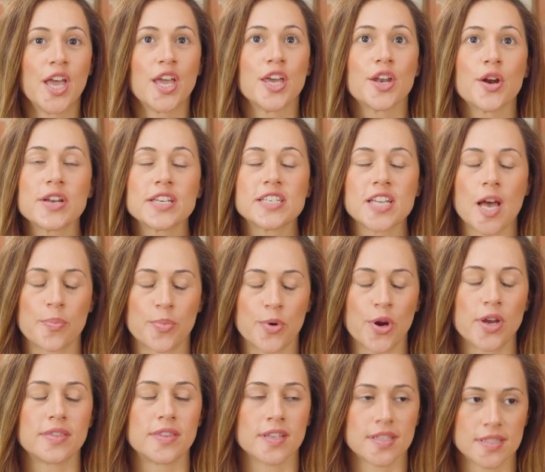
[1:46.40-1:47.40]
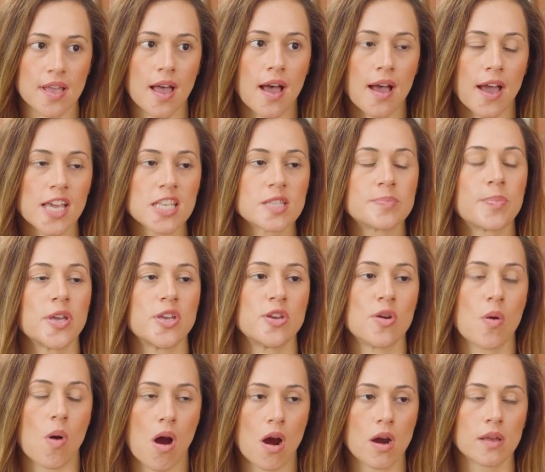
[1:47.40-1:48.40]
You don't need to upgrade the size, but
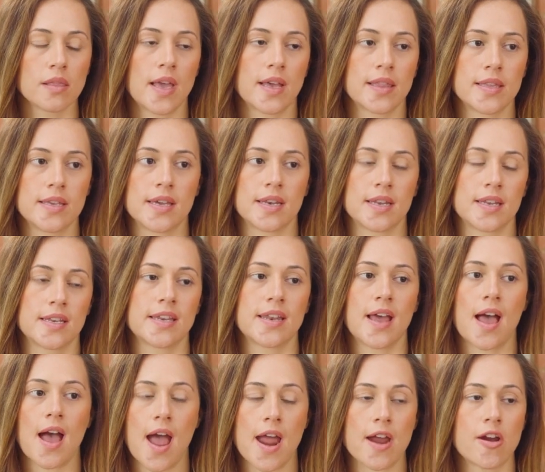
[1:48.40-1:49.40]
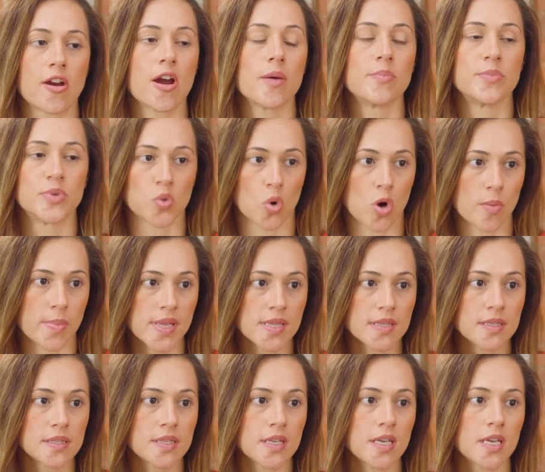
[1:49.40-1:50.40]
you are likely gonna need a higher
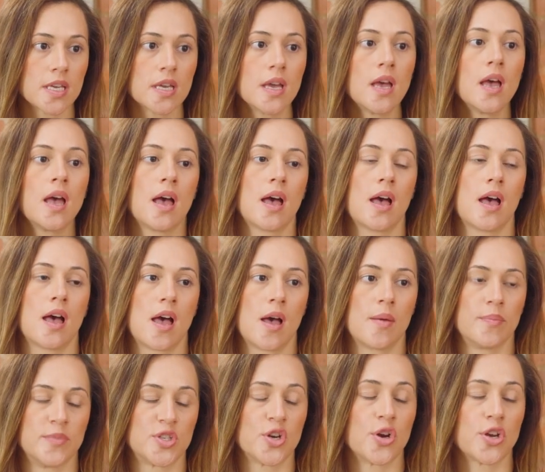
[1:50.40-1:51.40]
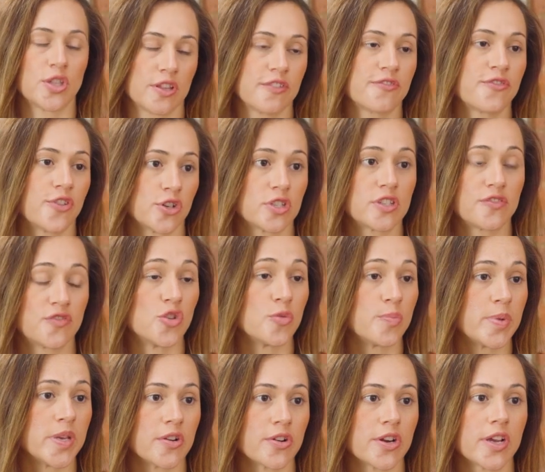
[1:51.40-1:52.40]
absorbency um, during the first few
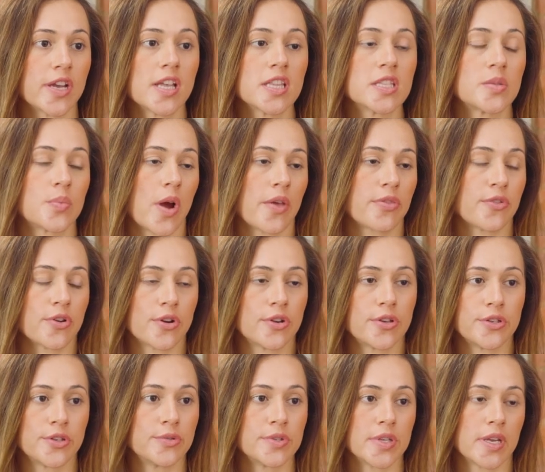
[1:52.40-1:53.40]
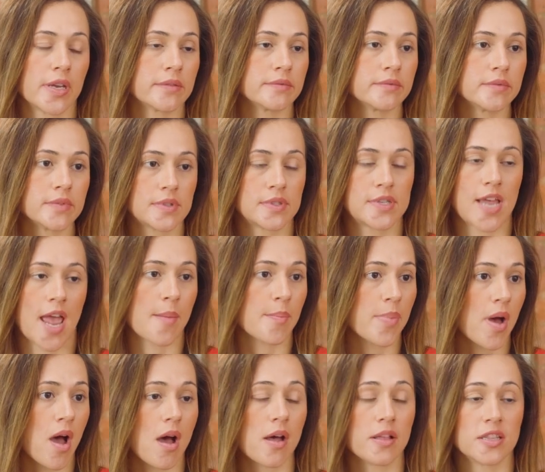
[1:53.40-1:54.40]
periods, whether you're using
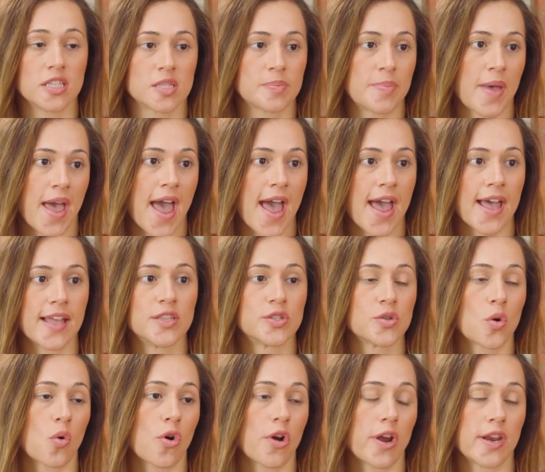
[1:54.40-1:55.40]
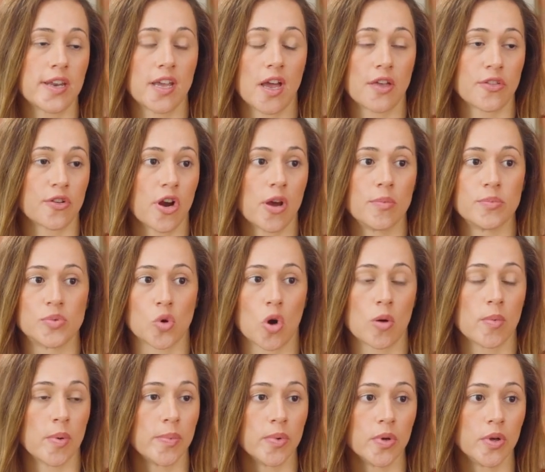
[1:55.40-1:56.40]
tampons, pads, or any other
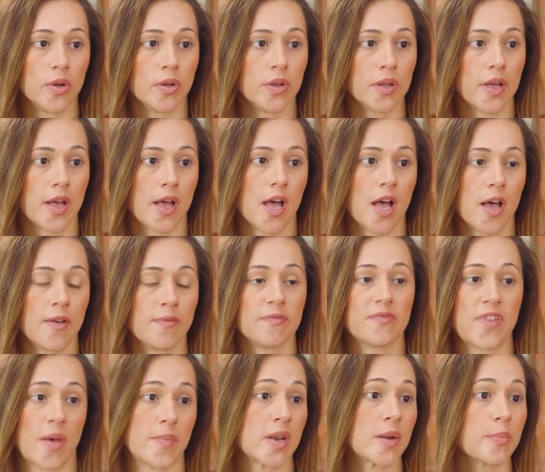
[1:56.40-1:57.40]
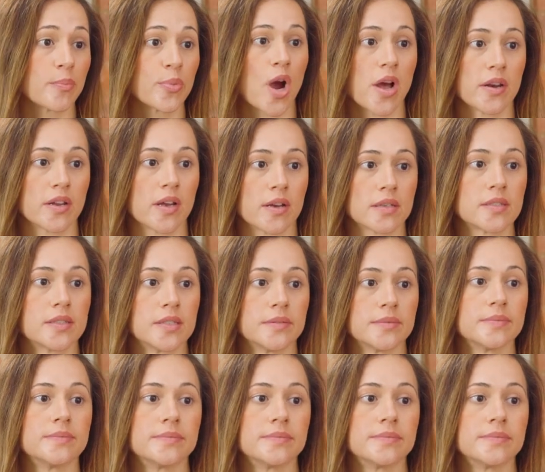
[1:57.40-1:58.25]
absorbable um, feminine product.